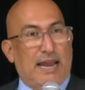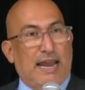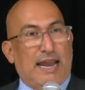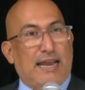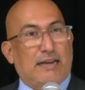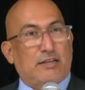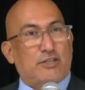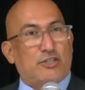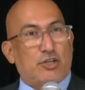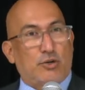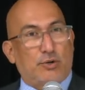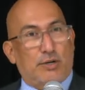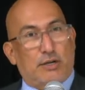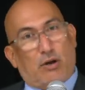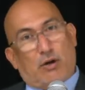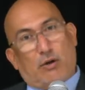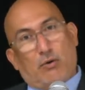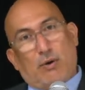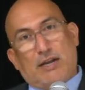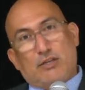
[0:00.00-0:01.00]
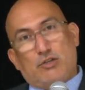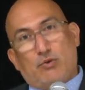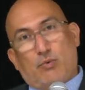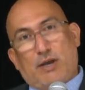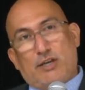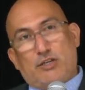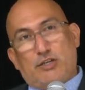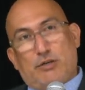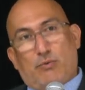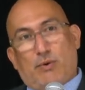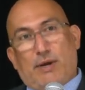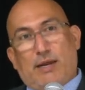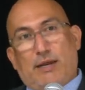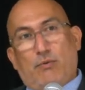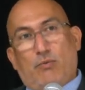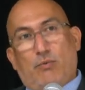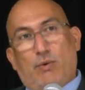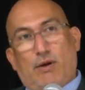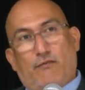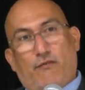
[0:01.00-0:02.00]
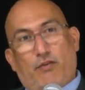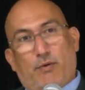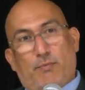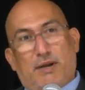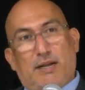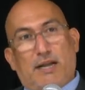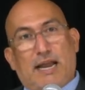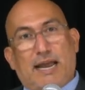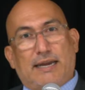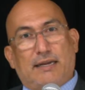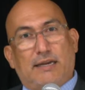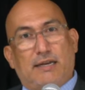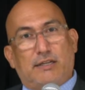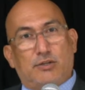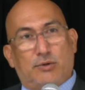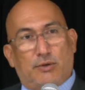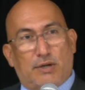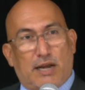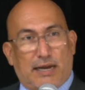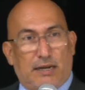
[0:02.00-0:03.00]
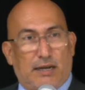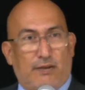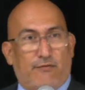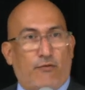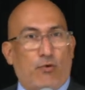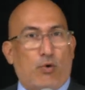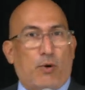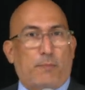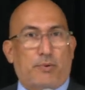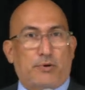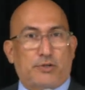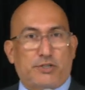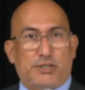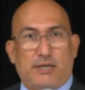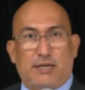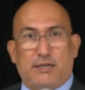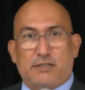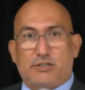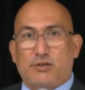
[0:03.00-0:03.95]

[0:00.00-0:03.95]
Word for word: And so did our graduation rate, went from a ninety to a ninety-four percent.